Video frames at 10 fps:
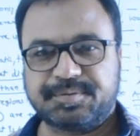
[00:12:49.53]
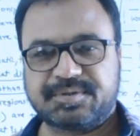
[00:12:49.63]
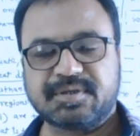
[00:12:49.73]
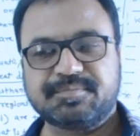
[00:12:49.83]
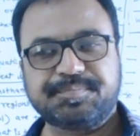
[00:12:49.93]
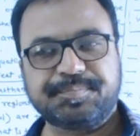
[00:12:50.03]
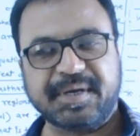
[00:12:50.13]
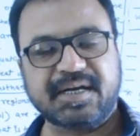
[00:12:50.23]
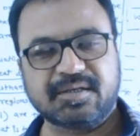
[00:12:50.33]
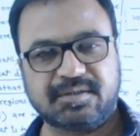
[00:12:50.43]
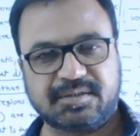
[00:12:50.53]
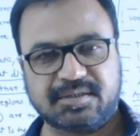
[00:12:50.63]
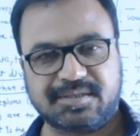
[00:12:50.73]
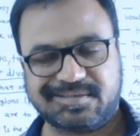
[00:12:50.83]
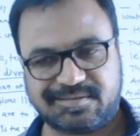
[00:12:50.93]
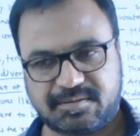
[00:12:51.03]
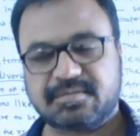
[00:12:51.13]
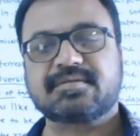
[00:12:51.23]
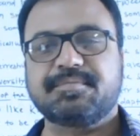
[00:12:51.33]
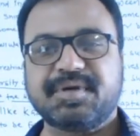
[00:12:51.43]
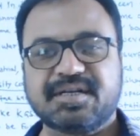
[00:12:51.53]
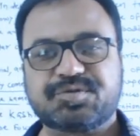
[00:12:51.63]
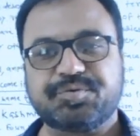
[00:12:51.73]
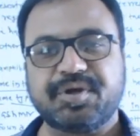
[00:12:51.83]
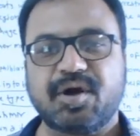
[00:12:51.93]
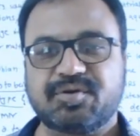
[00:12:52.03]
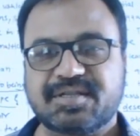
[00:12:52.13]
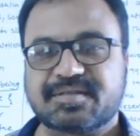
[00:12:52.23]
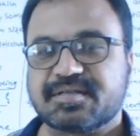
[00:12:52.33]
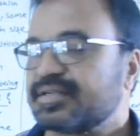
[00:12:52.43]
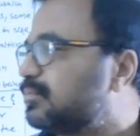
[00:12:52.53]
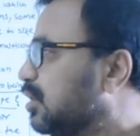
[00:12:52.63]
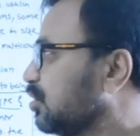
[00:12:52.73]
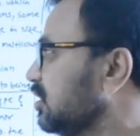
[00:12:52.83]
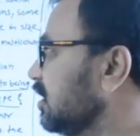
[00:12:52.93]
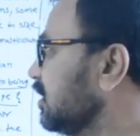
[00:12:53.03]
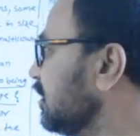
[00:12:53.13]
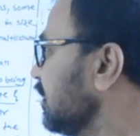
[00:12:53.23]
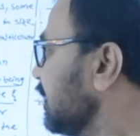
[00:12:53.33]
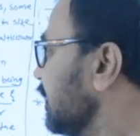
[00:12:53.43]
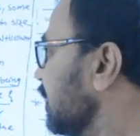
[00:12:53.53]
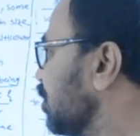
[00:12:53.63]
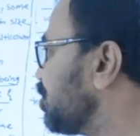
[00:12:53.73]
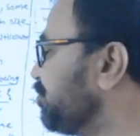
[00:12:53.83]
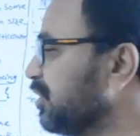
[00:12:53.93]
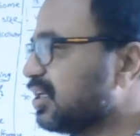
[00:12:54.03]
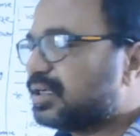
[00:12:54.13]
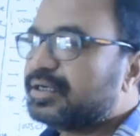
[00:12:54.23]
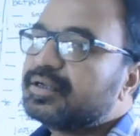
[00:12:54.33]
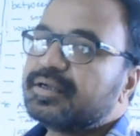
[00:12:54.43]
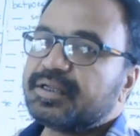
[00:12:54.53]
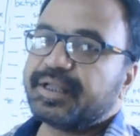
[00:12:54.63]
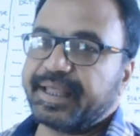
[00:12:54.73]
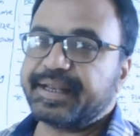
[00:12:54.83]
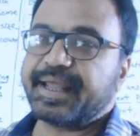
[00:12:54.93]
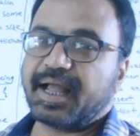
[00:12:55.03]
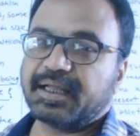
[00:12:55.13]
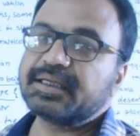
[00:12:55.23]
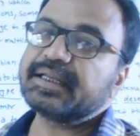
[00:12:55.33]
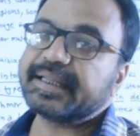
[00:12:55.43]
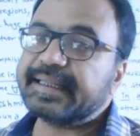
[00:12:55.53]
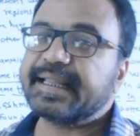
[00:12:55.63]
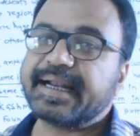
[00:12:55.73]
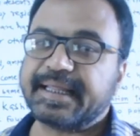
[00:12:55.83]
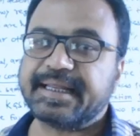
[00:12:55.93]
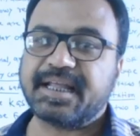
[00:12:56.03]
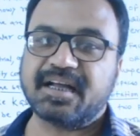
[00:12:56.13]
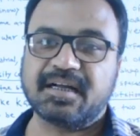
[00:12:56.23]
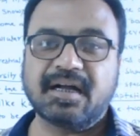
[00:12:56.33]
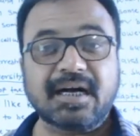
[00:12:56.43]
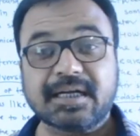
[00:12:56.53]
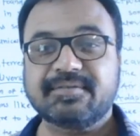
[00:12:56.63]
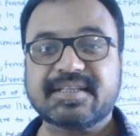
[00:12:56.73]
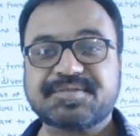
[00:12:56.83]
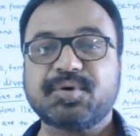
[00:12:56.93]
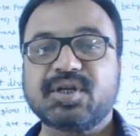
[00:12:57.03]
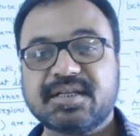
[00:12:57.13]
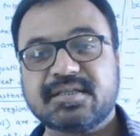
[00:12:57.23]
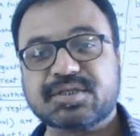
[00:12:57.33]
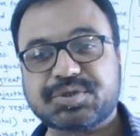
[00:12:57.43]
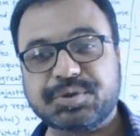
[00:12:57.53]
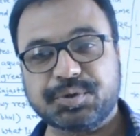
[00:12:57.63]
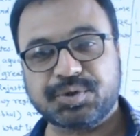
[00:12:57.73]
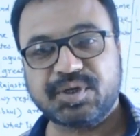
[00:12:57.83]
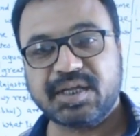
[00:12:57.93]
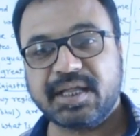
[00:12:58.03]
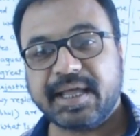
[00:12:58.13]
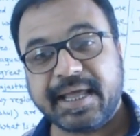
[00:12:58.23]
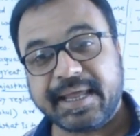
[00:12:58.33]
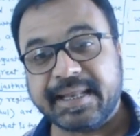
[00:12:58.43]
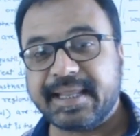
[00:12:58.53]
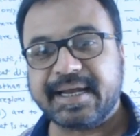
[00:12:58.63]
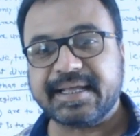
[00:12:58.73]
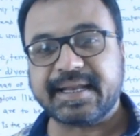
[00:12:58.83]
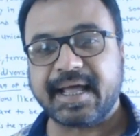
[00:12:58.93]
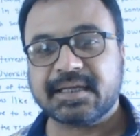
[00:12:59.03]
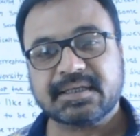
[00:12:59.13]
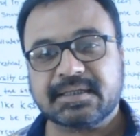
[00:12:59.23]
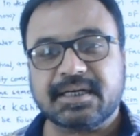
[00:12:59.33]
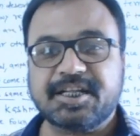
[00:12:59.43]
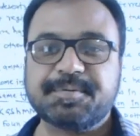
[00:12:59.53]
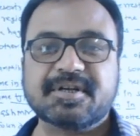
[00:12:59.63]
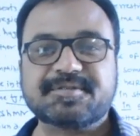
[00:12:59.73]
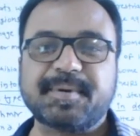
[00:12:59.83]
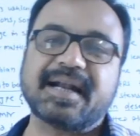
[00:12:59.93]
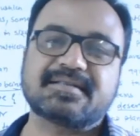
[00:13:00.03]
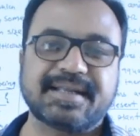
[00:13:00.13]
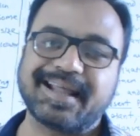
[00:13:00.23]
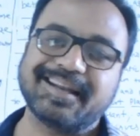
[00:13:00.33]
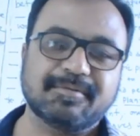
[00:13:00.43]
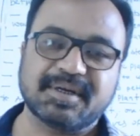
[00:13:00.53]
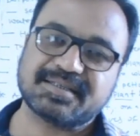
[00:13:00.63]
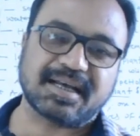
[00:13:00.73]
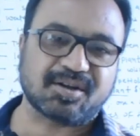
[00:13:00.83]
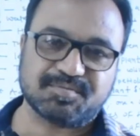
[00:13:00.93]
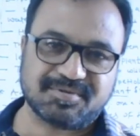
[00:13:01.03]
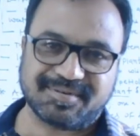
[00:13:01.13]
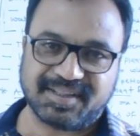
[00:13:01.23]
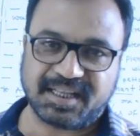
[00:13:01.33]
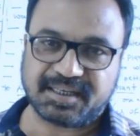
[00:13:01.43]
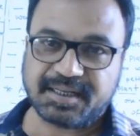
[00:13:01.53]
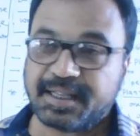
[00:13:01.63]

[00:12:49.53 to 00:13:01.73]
Some minutes we have discussed about the Kashmir area. In that area, always falling the snow. In that area, the different plants and animals are observed there.